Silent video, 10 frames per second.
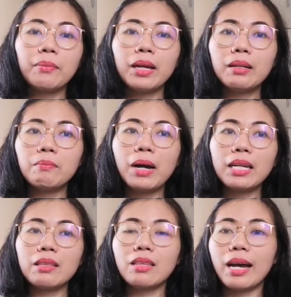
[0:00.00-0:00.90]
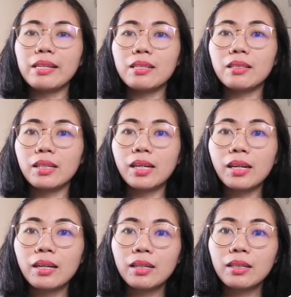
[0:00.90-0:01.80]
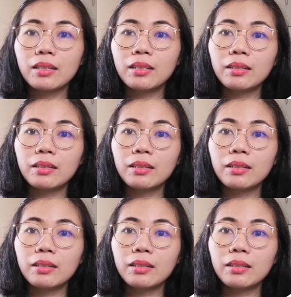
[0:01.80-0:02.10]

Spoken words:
have been monetized their